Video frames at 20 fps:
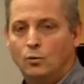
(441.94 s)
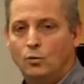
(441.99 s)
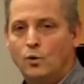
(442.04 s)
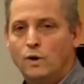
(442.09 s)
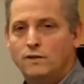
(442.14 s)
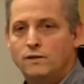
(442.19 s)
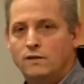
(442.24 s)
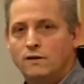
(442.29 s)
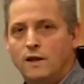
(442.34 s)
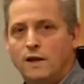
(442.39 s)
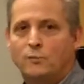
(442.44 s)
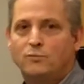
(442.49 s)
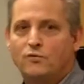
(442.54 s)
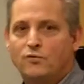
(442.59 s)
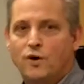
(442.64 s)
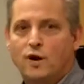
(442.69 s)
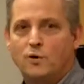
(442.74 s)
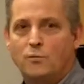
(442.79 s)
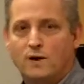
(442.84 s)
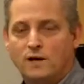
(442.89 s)
what the
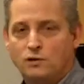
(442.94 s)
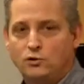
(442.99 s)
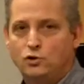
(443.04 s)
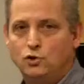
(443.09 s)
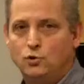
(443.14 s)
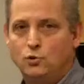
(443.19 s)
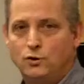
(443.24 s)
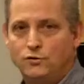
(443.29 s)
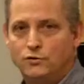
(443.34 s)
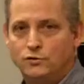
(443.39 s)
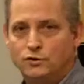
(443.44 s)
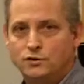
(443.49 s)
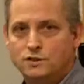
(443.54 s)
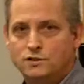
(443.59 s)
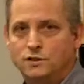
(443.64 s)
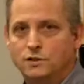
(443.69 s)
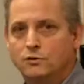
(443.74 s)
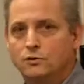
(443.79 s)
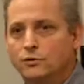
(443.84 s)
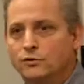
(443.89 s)
amplifier might do with your
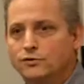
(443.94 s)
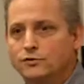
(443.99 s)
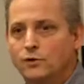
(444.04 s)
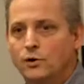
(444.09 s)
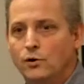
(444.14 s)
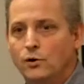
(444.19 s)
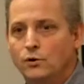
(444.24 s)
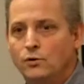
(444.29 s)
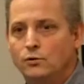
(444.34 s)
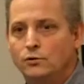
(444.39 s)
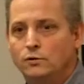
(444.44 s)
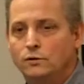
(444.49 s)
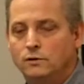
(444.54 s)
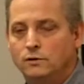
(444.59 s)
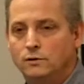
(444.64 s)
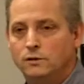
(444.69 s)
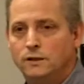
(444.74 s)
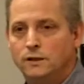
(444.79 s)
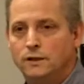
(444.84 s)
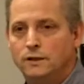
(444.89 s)
signal. So,
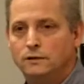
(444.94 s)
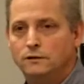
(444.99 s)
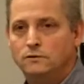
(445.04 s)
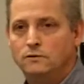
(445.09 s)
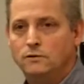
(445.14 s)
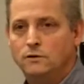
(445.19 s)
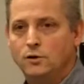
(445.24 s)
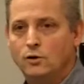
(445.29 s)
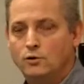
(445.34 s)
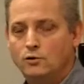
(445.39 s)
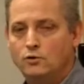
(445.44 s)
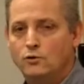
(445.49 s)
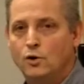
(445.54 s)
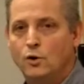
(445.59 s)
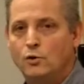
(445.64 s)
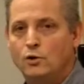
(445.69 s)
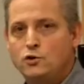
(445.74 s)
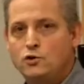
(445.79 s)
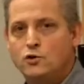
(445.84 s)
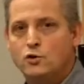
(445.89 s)

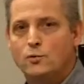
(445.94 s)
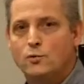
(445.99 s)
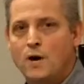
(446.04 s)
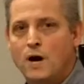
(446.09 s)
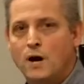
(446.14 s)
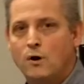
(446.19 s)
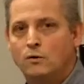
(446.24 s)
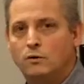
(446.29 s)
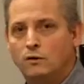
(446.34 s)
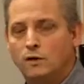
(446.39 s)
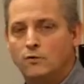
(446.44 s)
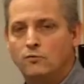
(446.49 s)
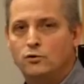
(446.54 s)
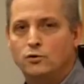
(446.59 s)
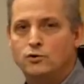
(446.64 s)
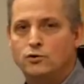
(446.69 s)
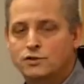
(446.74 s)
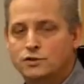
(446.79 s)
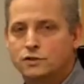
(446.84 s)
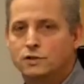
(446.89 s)
knowing your power
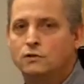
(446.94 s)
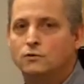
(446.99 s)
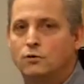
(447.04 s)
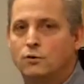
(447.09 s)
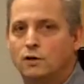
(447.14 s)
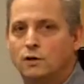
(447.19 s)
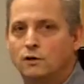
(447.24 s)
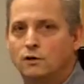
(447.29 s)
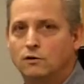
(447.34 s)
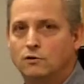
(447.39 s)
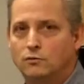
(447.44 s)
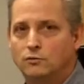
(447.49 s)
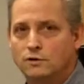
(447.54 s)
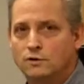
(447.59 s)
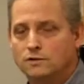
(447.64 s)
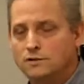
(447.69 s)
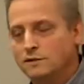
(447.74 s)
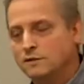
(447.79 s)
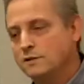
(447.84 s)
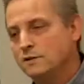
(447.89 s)
level, your signal
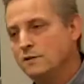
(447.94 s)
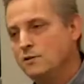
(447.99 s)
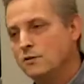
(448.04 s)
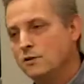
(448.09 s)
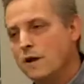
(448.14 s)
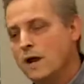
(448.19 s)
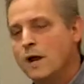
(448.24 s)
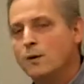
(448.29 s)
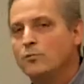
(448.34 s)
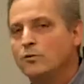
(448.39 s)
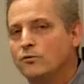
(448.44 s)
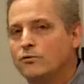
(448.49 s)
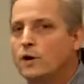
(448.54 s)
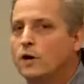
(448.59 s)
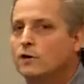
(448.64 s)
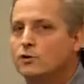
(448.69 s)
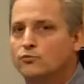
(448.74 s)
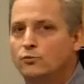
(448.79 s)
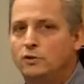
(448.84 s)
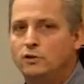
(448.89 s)
characteristics, and your
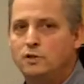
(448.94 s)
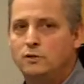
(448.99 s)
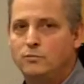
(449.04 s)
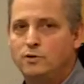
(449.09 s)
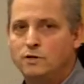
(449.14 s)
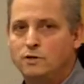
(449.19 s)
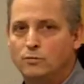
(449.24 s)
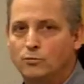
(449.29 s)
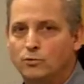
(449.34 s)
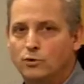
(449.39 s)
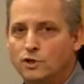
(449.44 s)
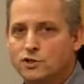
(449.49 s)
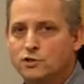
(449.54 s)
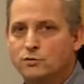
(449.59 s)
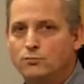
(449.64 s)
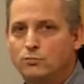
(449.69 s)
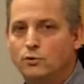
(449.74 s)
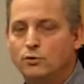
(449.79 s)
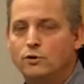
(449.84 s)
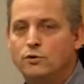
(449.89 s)
amplifier's 1 dB
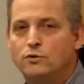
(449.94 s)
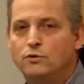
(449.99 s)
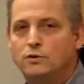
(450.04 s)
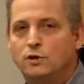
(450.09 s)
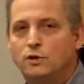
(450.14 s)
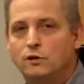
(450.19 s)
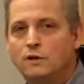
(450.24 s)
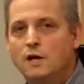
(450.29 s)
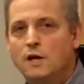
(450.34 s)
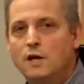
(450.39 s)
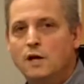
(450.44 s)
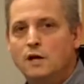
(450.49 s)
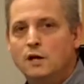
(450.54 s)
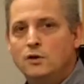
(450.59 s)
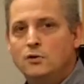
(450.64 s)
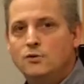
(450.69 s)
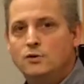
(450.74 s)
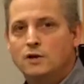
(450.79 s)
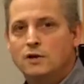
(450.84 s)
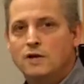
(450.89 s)
compression point,
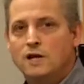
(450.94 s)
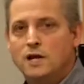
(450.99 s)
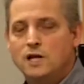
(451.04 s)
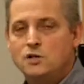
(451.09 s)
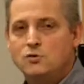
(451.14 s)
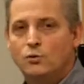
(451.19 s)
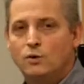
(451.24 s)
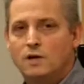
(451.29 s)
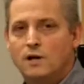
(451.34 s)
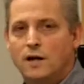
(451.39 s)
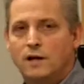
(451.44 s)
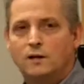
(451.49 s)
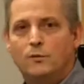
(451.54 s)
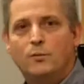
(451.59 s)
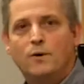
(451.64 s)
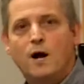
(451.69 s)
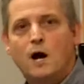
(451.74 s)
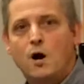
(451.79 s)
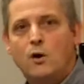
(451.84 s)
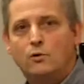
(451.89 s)
you can gauge what kind
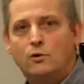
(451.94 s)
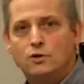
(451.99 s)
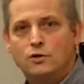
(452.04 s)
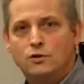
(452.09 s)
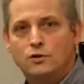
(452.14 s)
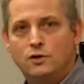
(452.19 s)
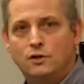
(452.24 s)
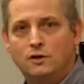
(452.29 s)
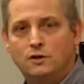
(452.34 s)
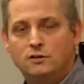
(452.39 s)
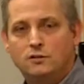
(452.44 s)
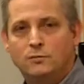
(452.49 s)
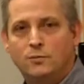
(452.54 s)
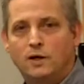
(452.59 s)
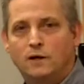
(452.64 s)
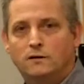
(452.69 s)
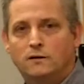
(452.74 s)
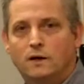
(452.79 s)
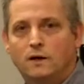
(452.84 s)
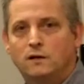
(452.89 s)
of power you could
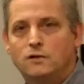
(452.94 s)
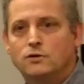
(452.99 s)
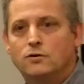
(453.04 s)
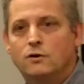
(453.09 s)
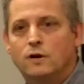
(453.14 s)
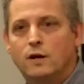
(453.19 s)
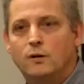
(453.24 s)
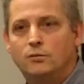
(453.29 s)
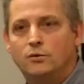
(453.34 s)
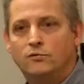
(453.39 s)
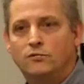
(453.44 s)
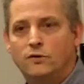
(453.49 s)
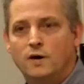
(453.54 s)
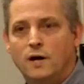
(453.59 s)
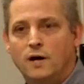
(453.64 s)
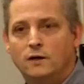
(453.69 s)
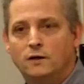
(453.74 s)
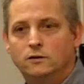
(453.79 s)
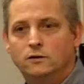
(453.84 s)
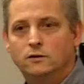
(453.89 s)
expect out of your
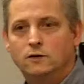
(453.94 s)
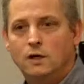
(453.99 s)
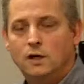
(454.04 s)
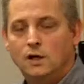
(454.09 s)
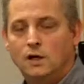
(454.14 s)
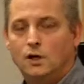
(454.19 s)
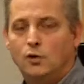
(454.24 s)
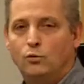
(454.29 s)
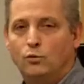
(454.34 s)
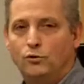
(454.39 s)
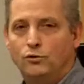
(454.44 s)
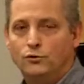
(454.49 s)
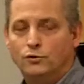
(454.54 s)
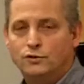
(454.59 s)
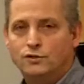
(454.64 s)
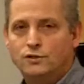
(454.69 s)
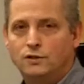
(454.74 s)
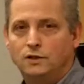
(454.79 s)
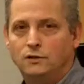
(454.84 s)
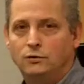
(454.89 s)
amplifier with
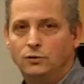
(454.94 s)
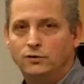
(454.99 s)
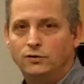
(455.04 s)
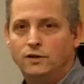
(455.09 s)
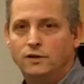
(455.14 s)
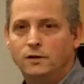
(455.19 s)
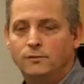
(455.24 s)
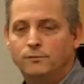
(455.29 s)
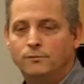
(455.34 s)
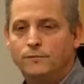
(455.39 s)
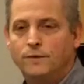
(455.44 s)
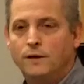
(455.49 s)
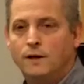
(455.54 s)
your signal type.